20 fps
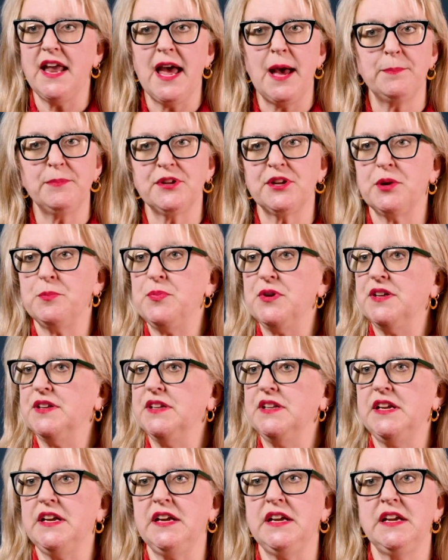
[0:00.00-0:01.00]

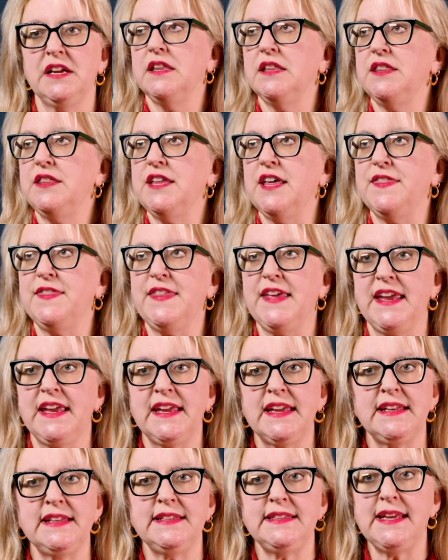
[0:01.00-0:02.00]
applicability that they
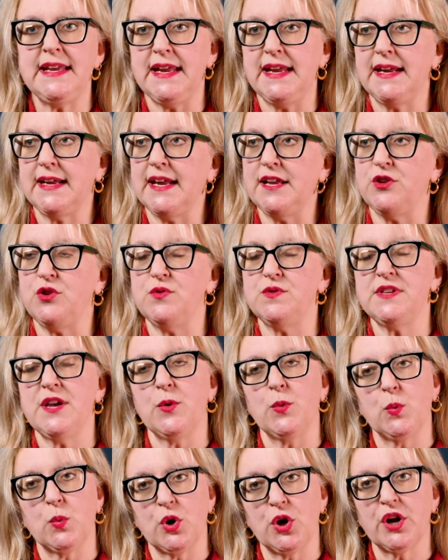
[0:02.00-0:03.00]
can take and use
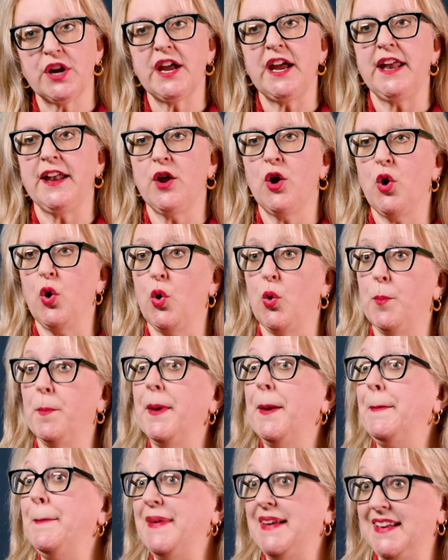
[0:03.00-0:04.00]
at work and home
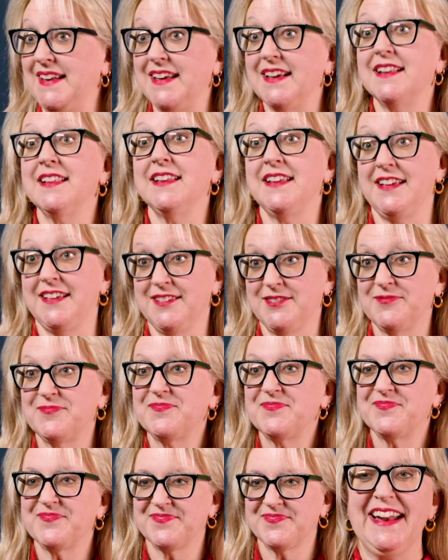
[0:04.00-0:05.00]
immediately.
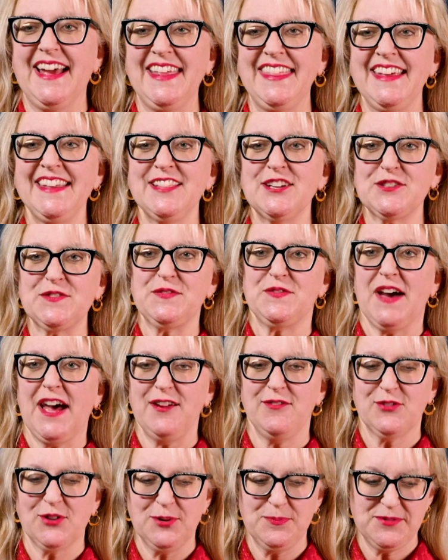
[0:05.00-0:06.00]
I think there's
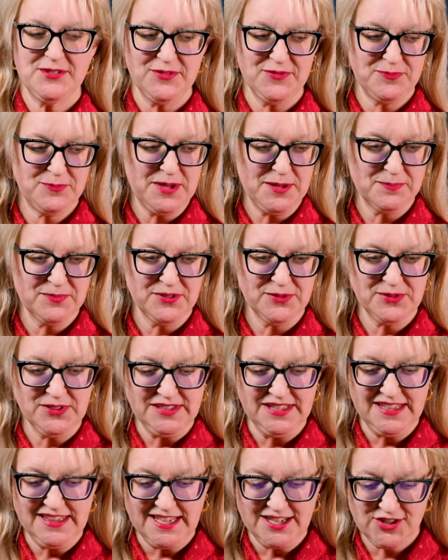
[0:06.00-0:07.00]
5 groups of people
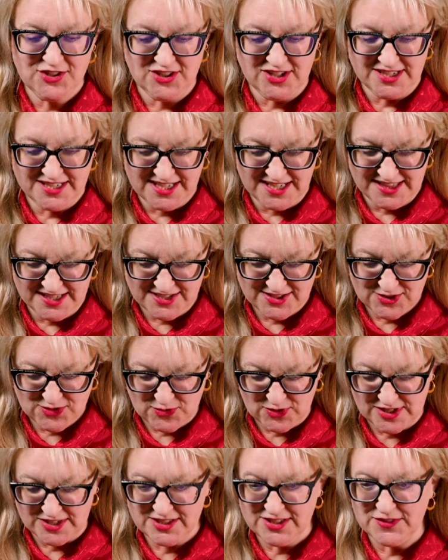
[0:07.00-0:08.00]
really that should attend this
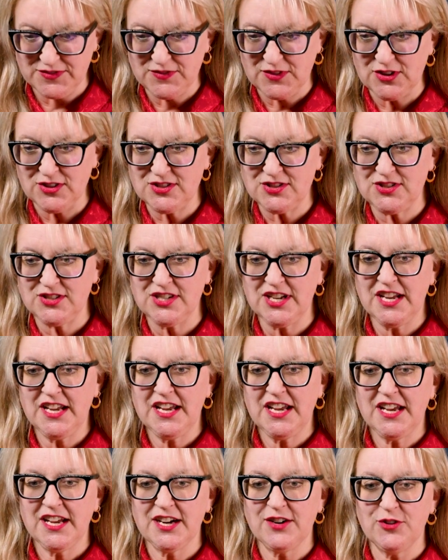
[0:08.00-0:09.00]
course. The first
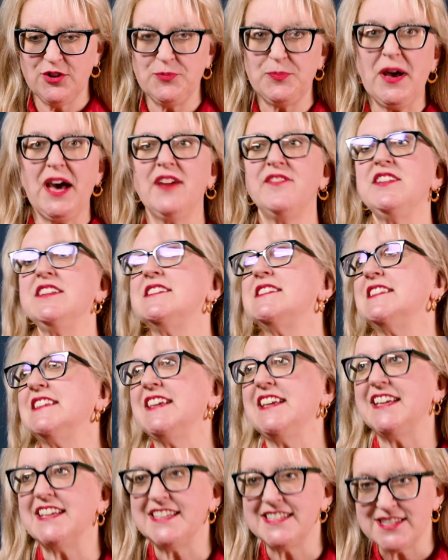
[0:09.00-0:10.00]
group
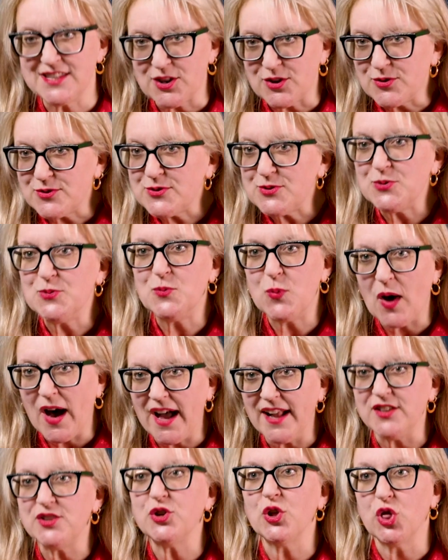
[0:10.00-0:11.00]
obviously is those who
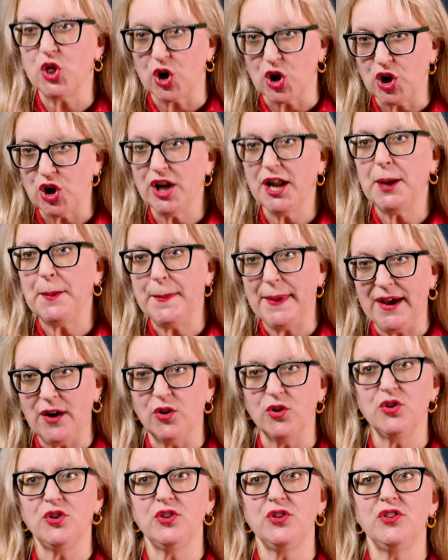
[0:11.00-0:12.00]
want to learn
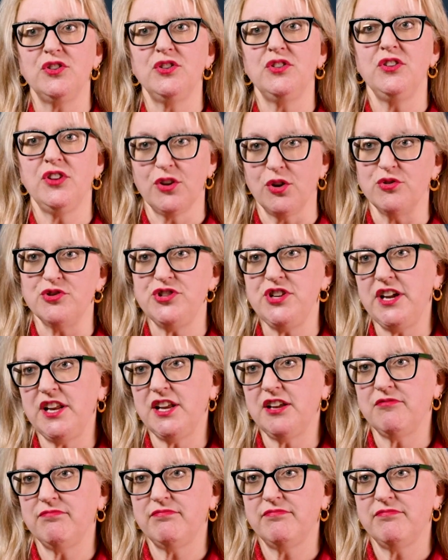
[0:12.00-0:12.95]
about negotiating.